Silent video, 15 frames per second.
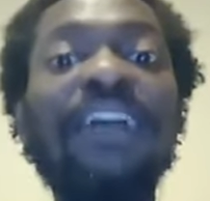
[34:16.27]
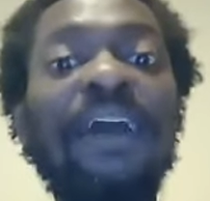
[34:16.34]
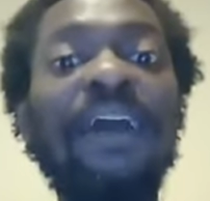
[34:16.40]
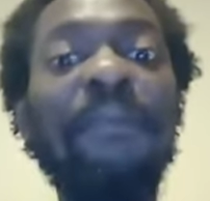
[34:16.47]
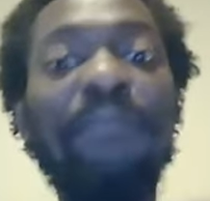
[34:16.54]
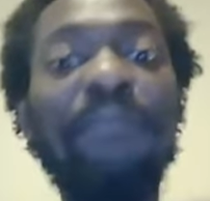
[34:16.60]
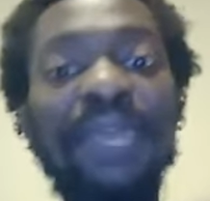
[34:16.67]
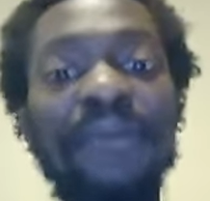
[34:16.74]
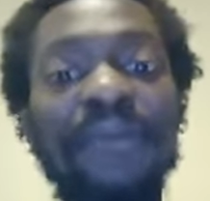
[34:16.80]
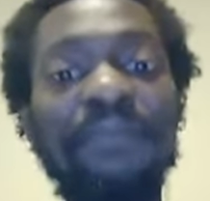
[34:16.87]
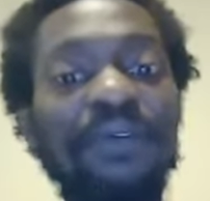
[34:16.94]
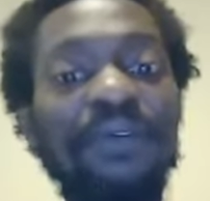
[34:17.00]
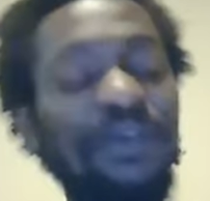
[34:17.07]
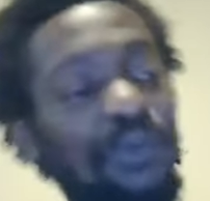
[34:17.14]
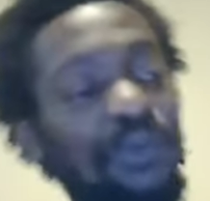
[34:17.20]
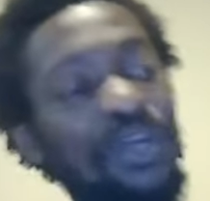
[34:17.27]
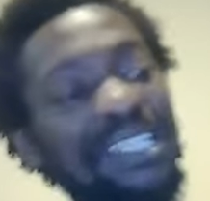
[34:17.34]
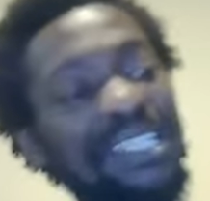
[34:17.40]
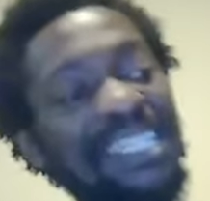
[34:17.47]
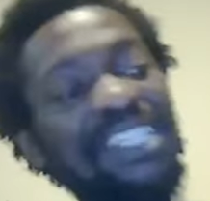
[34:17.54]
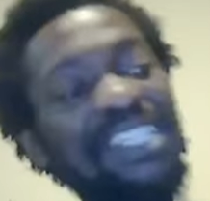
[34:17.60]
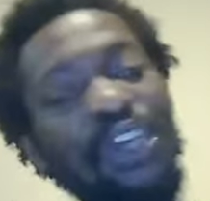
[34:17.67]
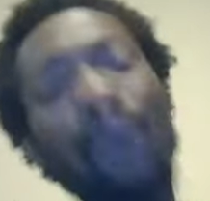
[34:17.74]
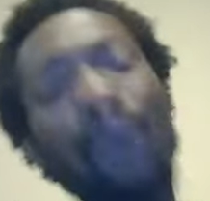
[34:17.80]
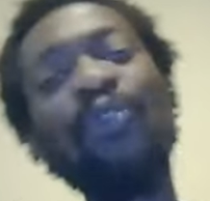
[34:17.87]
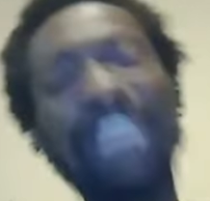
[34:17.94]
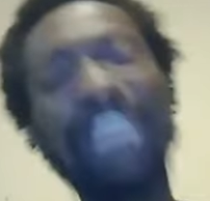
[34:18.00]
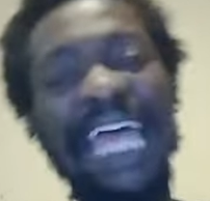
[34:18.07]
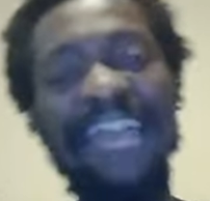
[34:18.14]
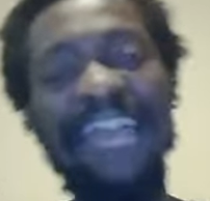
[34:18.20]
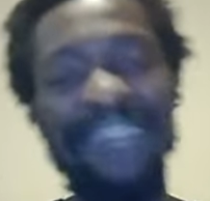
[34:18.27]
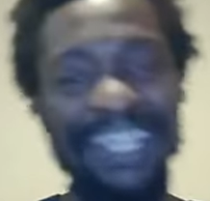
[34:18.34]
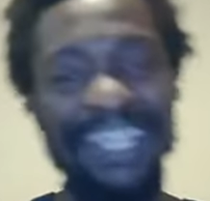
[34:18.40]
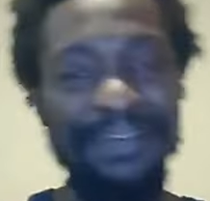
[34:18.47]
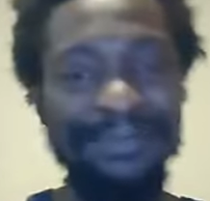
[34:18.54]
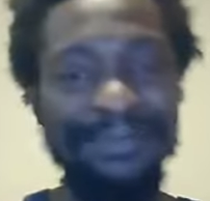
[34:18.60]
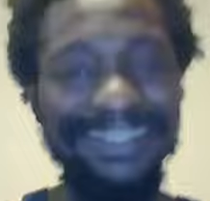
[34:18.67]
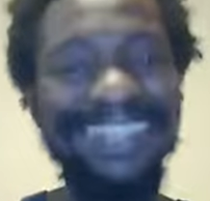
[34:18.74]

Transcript: a pimp wants his hoe to have in him.